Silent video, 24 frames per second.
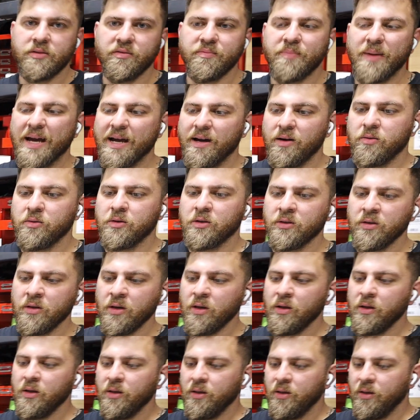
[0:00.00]
of power,
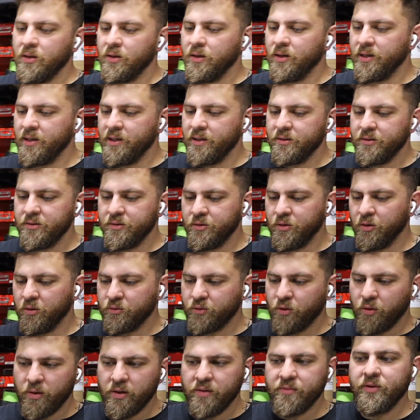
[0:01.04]
and you don't
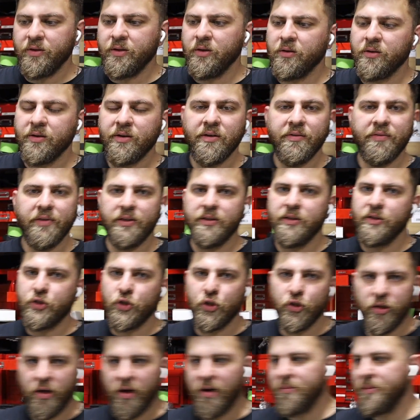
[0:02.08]
throw every degree of
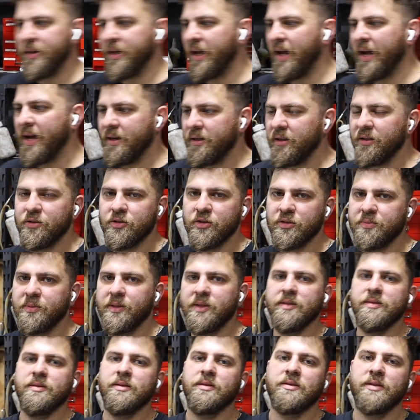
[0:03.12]
ignition timing at it just
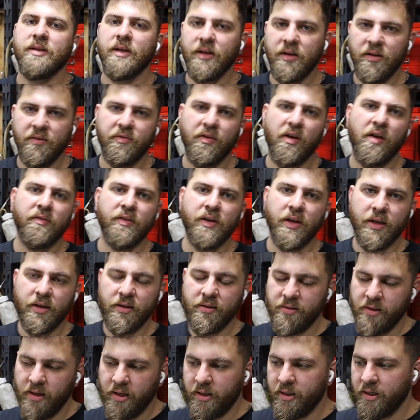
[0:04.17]
because it's the 85 and it can
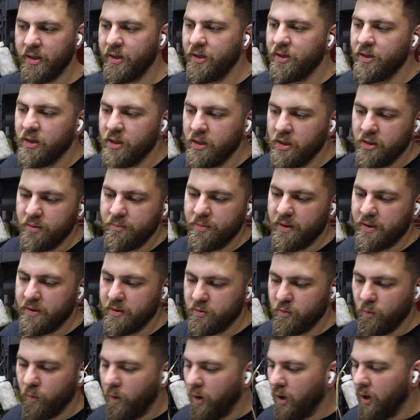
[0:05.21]
take it.
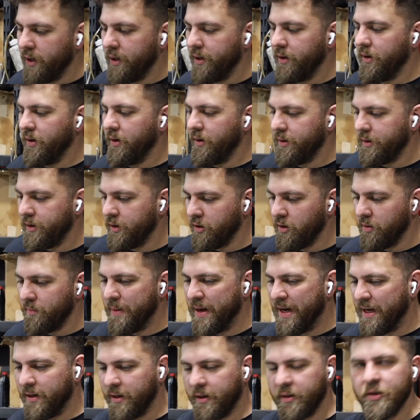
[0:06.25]
Because one, you know,
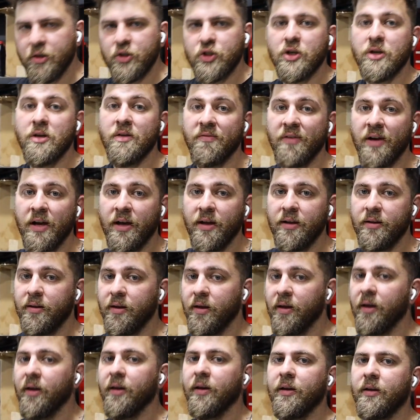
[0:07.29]
bad ignition event
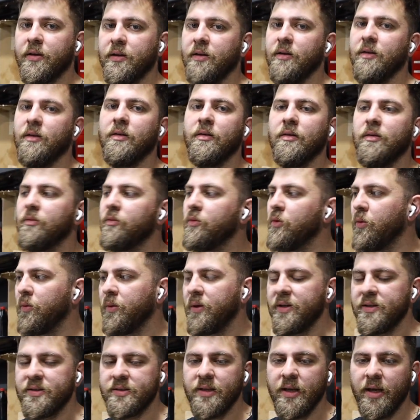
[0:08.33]
and it can ruin
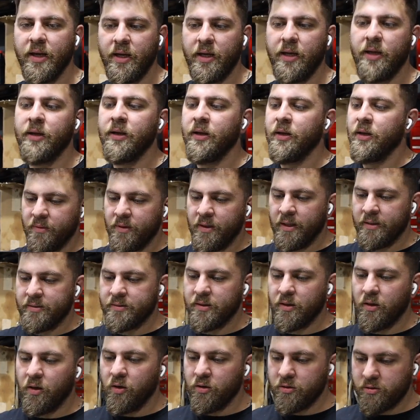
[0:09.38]
his day. That's
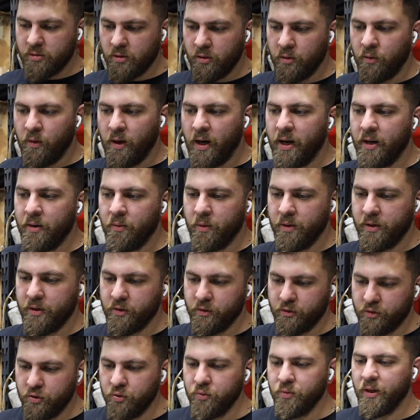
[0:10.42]
also why when
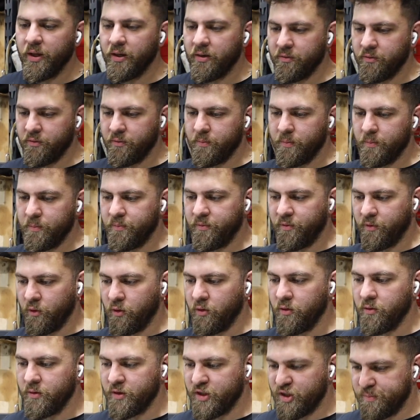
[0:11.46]
you're tuning
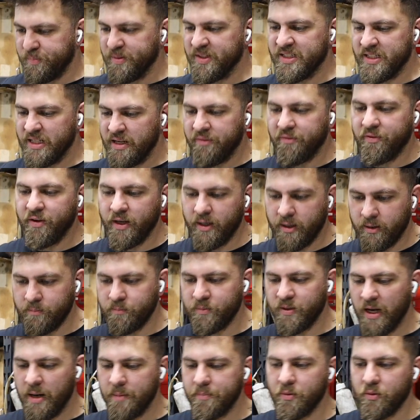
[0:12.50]
for specific
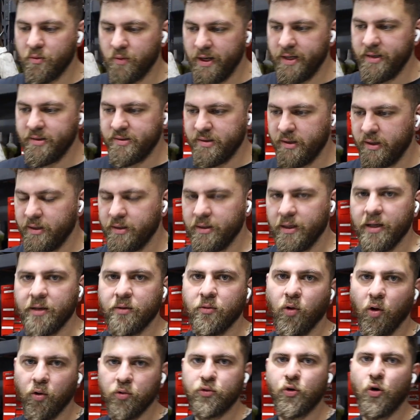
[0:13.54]
type of racing, like
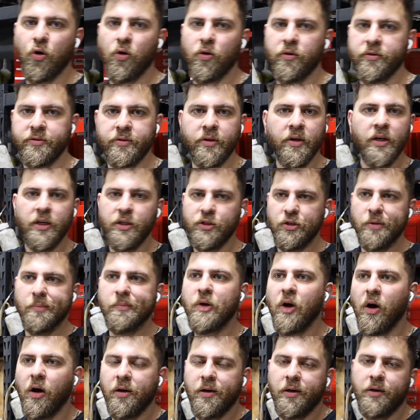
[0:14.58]
road course,
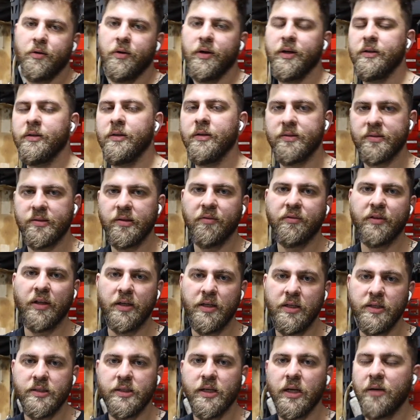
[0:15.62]
Gymkhana grid, this stuff that
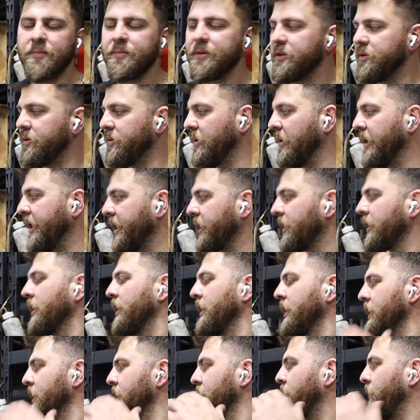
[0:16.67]
he's gonna be doing,
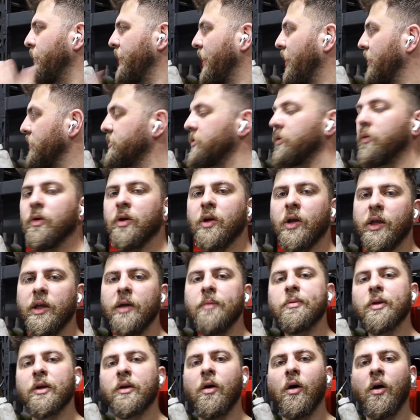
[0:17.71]
we also want to
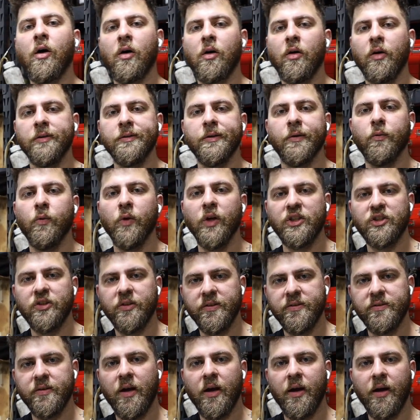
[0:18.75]
keep the car on the richer
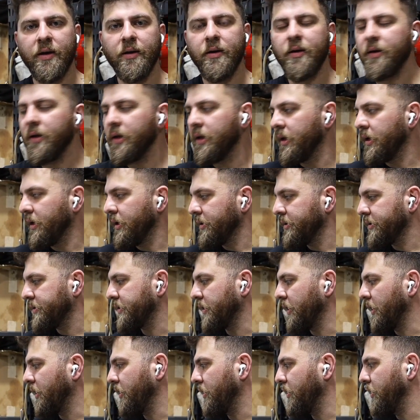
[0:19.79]
side.
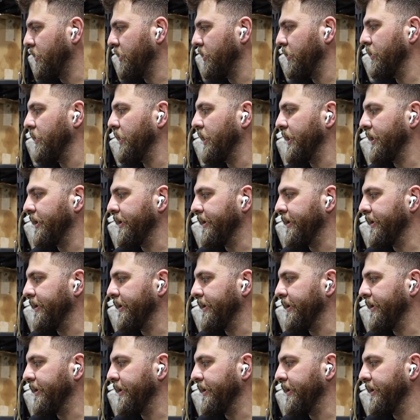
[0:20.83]
So,